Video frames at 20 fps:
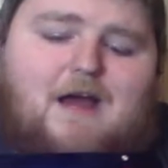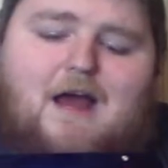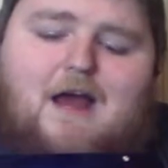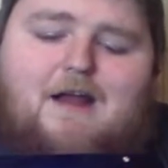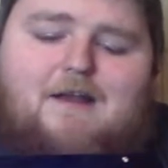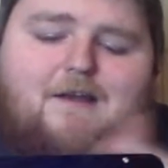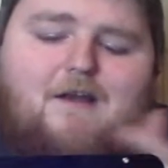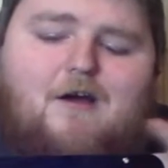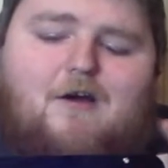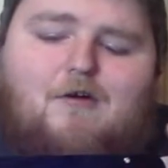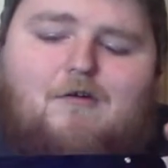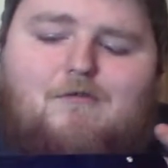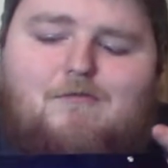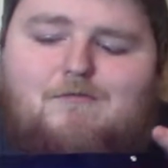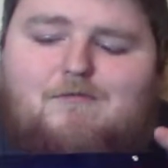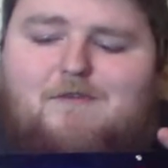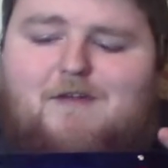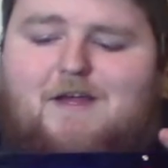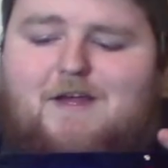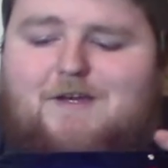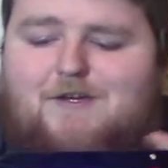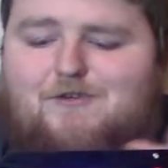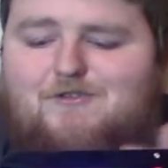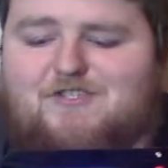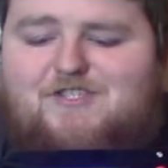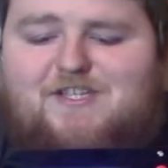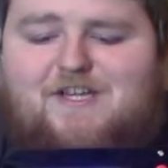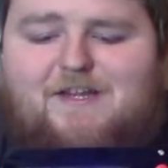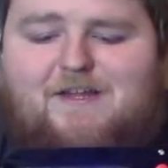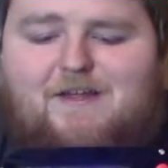I don't. And you're
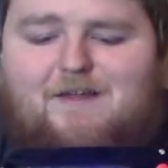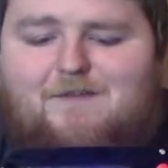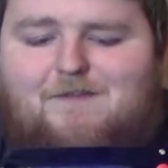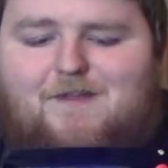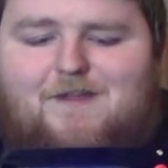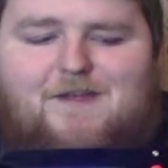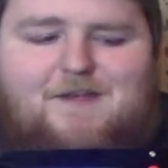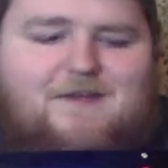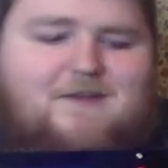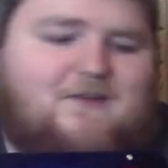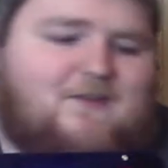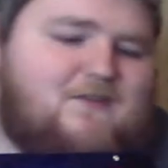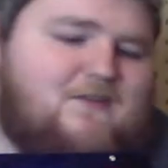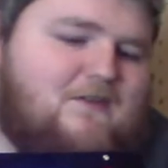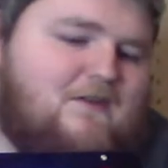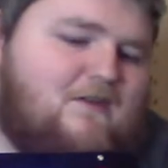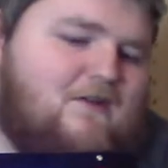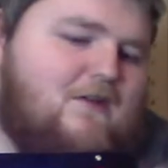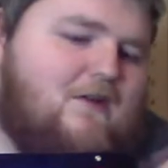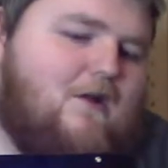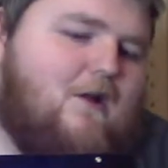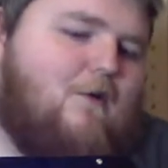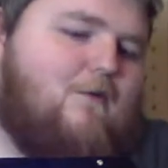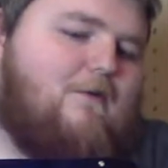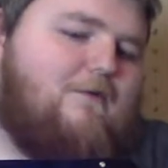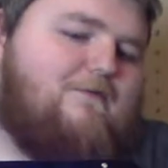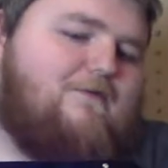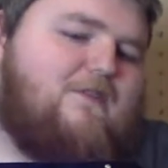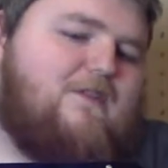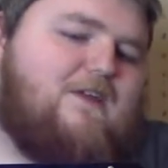sticking these
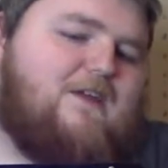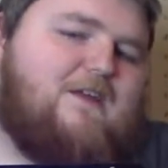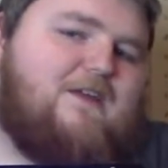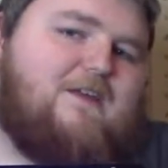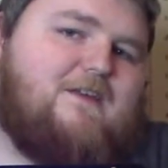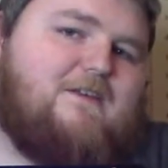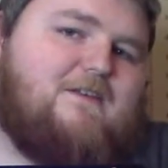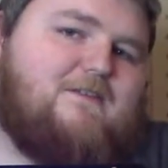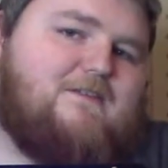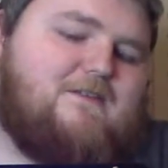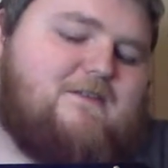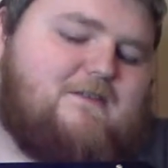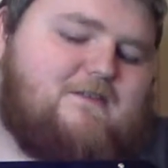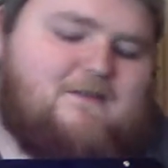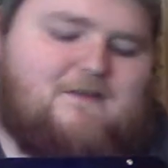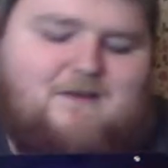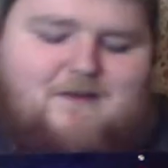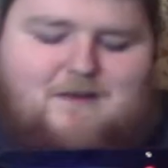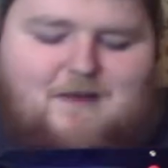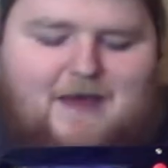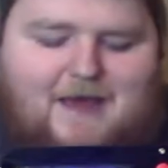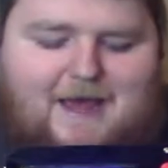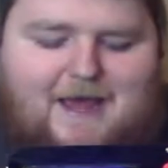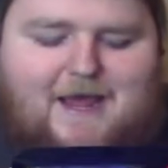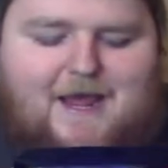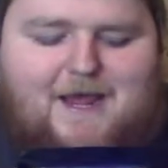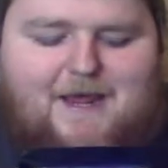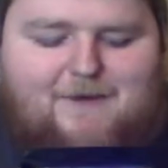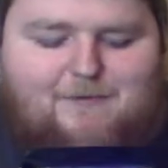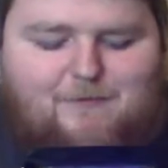with these
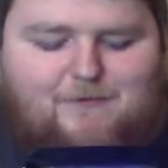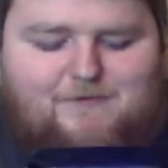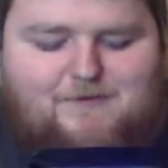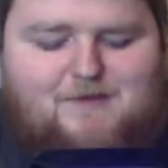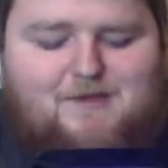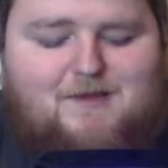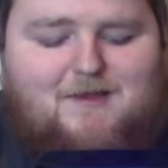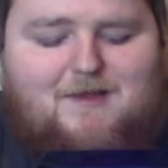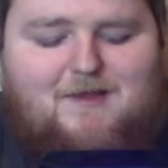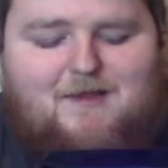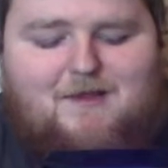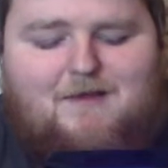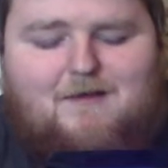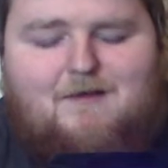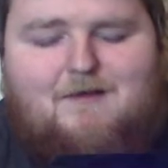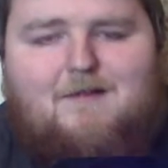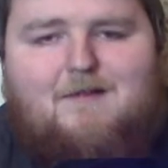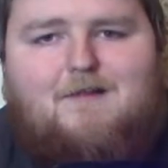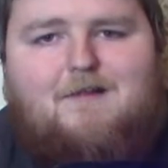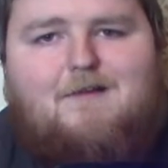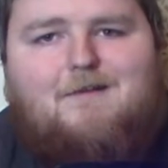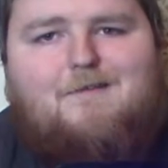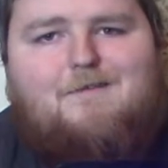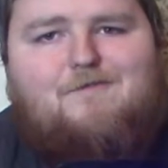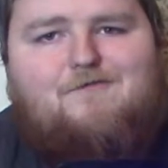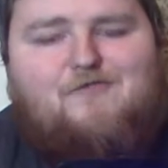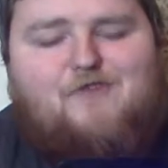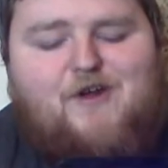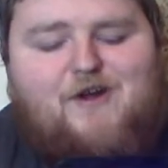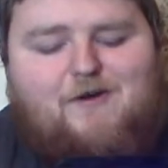and with the
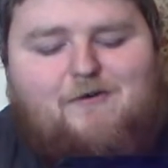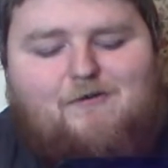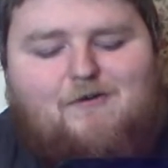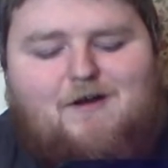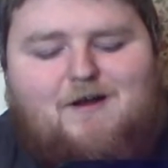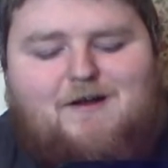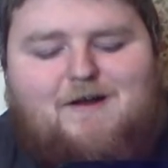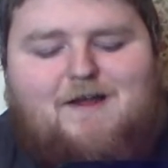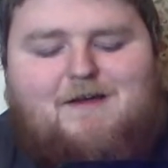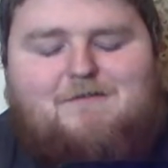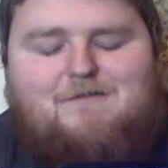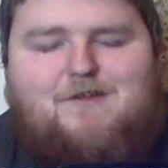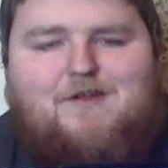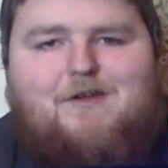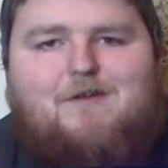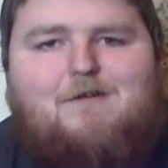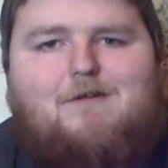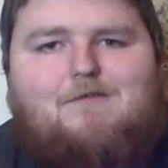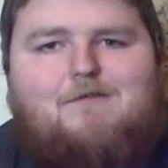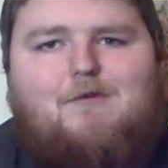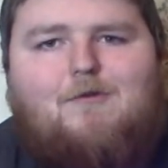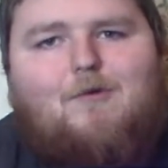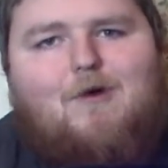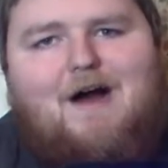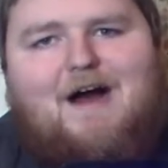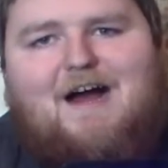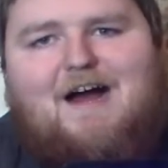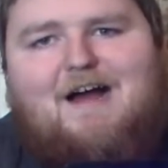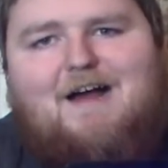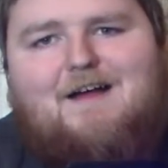threaded rod down here on the
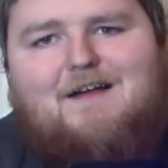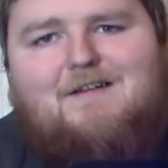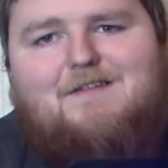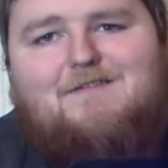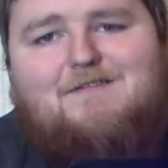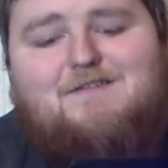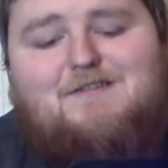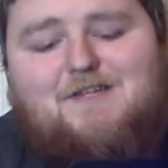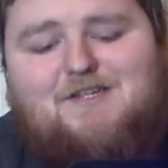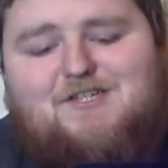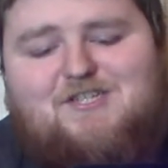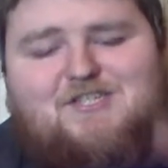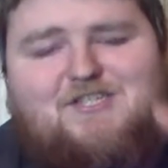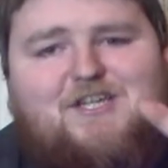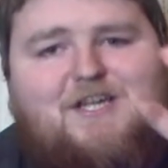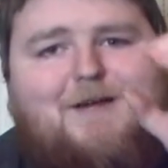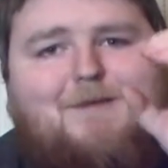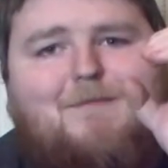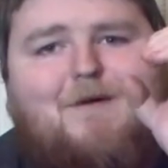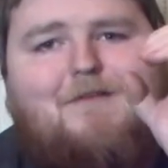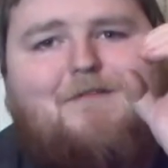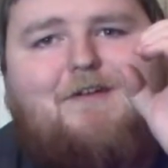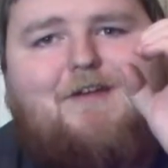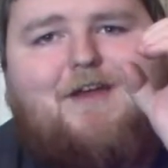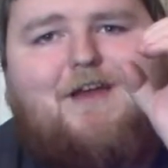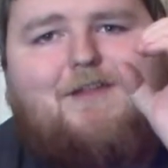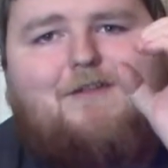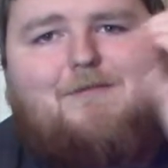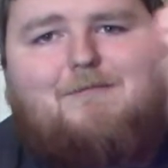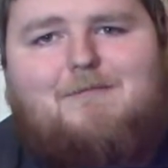Y. They just stick them all
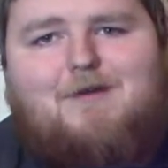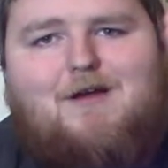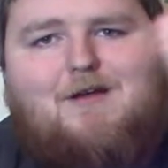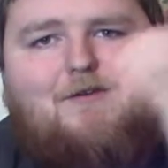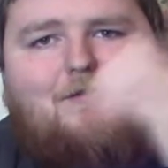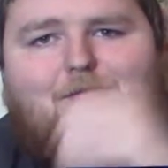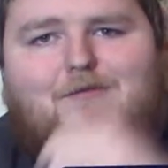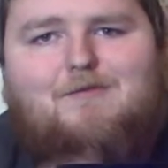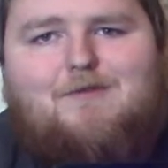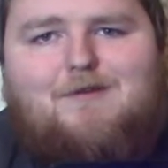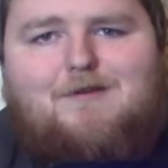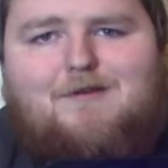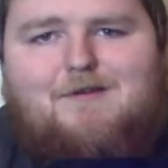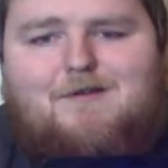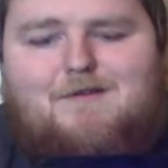together bundled.